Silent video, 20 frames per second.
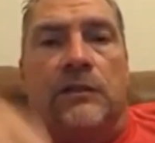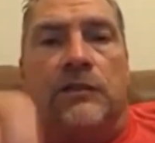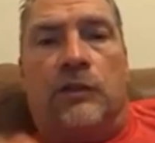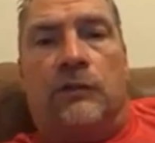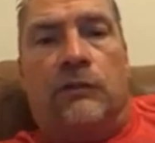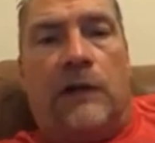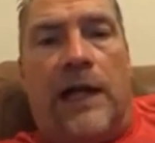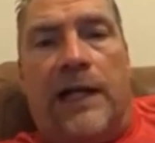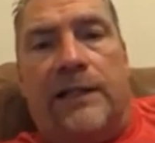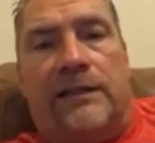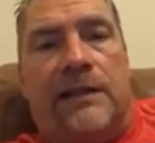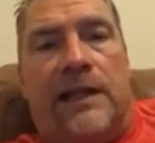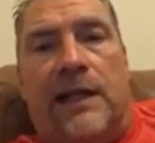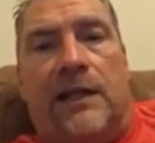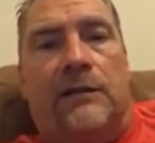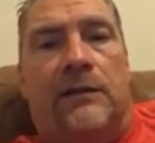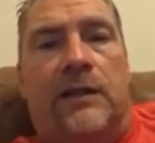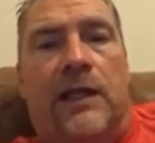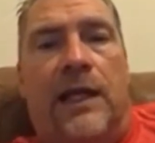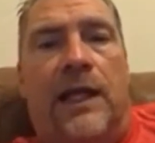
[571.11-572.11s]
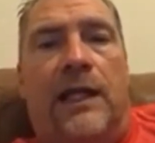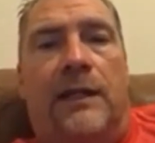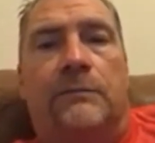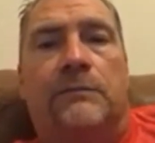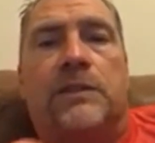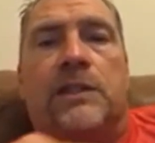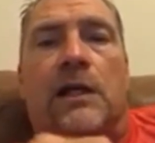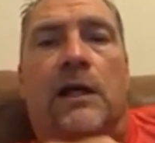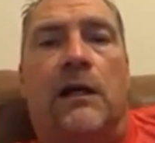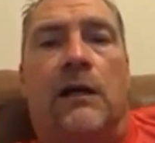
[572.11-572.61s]
to write down
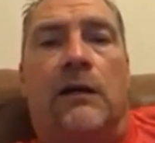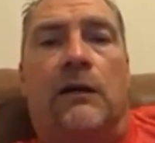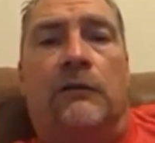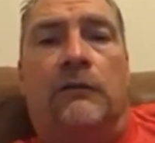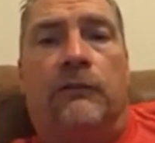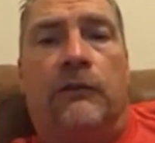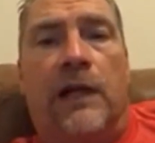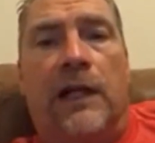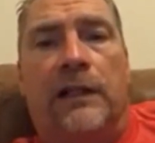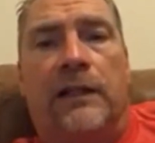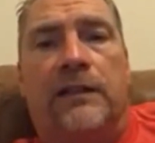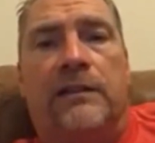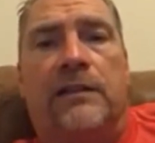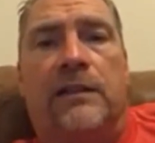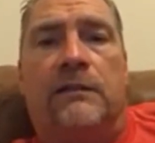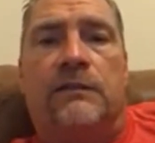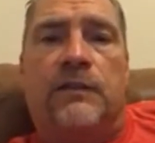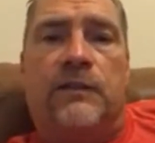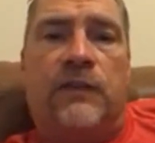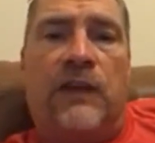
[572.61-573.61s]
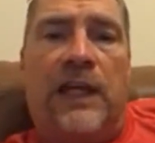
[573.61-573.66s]
names of relatives,